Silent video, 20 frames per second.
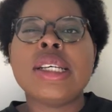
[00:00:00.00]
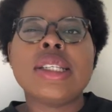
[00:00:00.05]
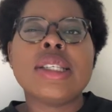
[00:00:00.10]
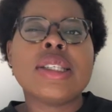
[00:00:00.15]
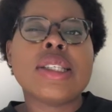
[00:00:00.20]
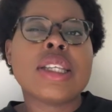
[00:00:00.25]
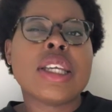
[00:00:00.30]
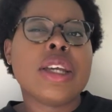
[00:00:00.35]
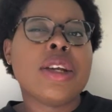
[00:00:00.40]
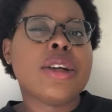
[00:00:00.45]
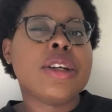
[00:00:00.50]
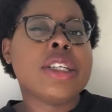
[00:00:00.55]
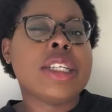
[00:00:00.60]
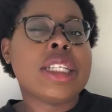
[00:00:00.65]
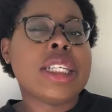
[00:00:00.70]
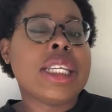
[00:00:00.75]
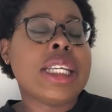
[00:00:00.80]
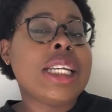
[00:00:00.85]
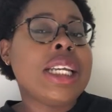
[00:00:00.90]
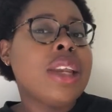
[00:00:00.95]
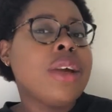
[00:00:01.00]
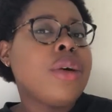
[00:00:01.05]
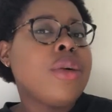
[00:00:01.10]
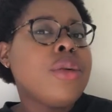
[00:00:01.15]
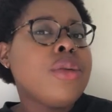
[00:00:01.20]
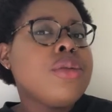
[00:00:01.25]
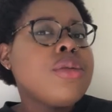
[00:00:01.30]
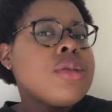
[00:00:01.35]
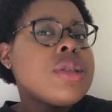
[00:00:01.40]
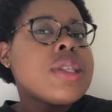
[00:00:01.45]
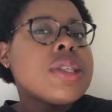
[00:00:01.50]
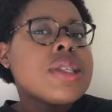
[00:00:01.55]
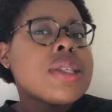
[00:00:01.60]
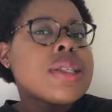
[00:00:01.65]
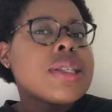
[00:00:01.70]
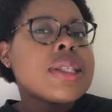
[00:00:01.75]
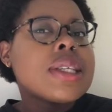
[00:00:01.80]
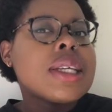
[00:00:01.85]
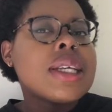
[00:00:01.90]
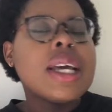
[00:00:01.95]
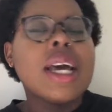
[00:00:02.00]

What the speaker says: Sciortino's